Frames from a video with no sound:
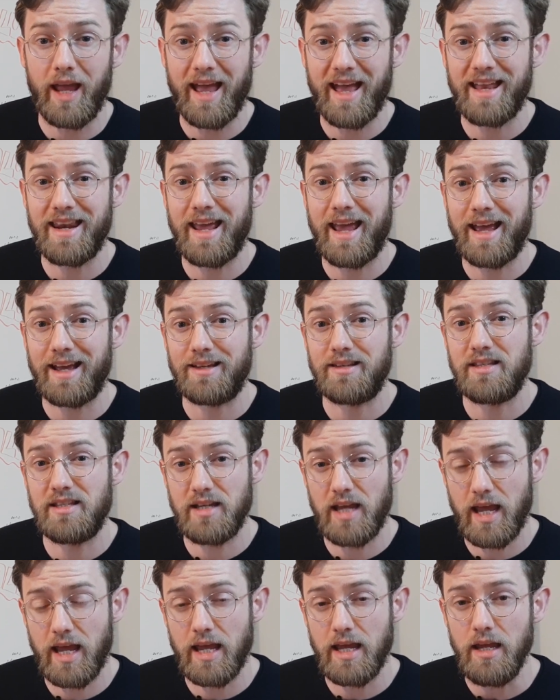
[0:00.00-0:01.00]

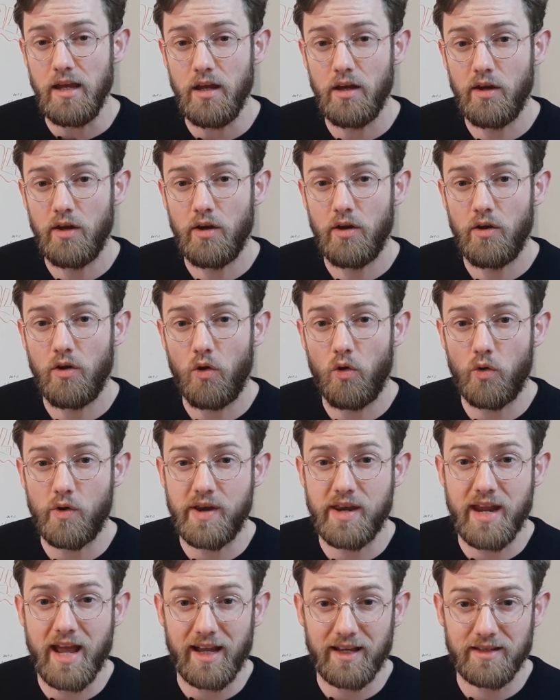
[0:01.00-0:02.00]
NXT or
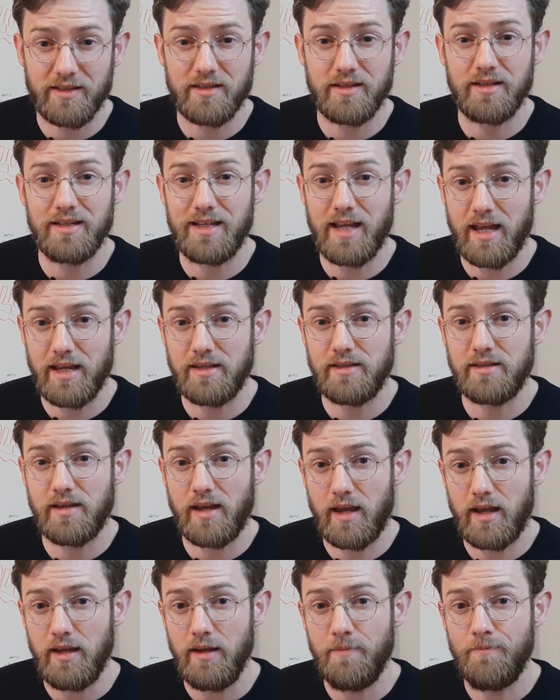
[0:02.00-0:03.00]

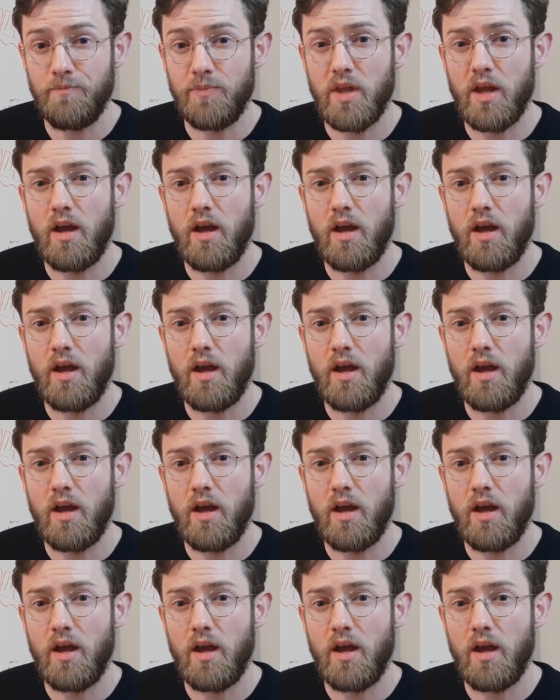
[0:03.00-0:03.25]
NextDC.